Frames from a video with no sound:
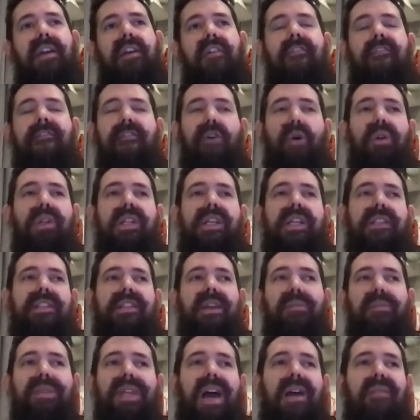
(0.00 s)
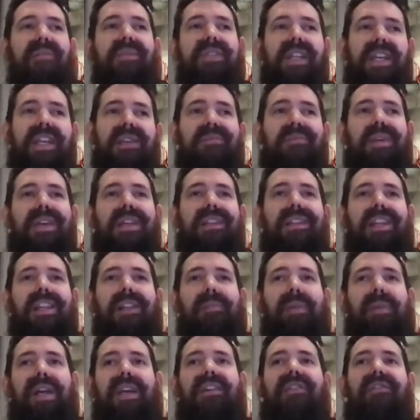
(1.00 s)
Foley, sometimes it can be a little
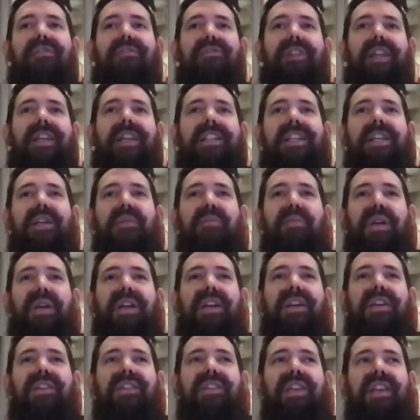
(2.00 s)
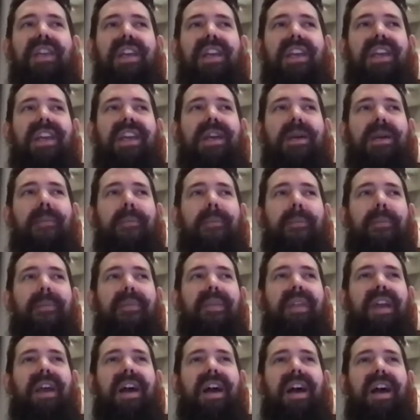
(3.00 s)
bit conflicting because
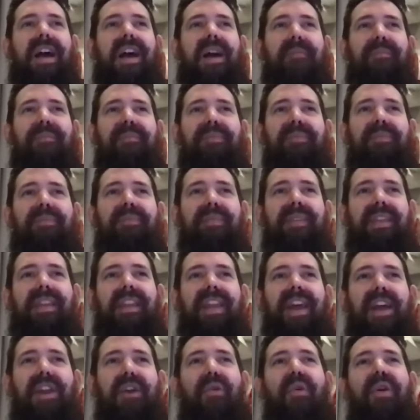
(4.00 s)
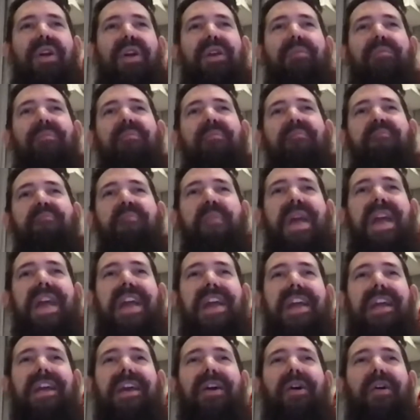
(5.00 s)
I don't want to
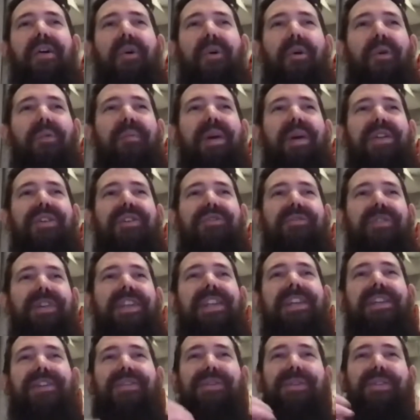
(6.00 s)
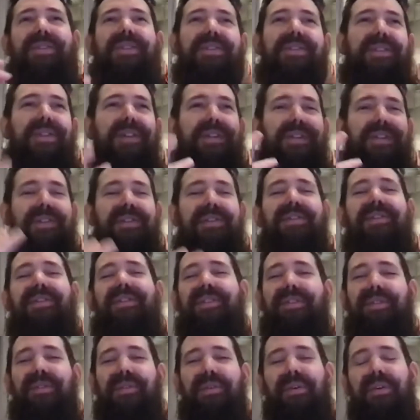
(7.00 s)
make a whole bunch of initial
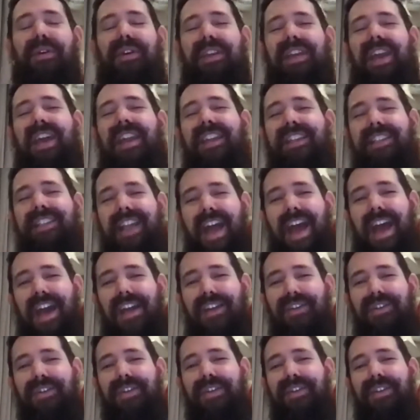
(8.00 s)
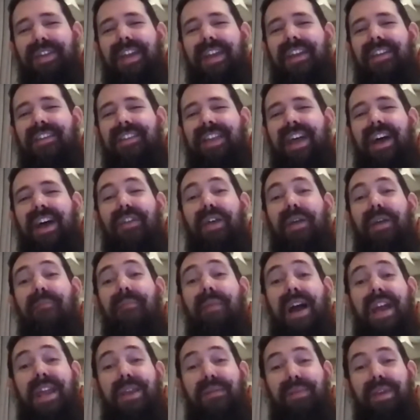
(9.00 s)
decisions or get attached to things how they
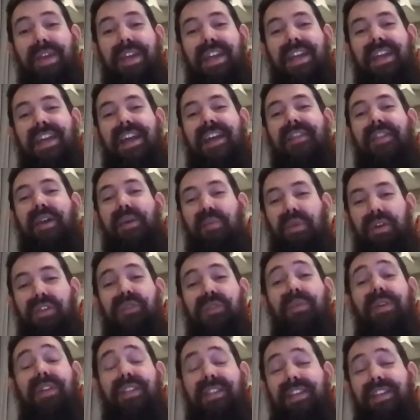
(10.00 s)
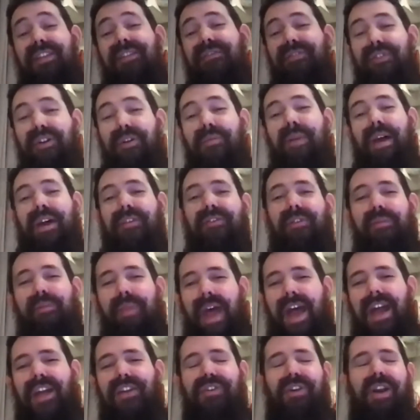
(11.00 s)
might be, and then once we see the film, have to
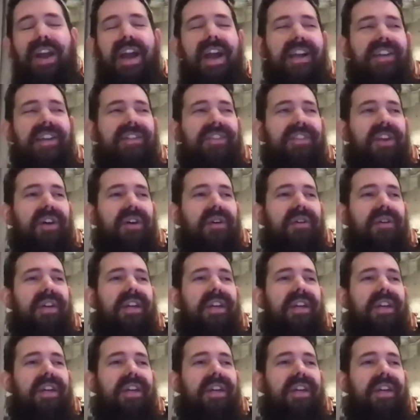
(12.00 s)
backtrack. So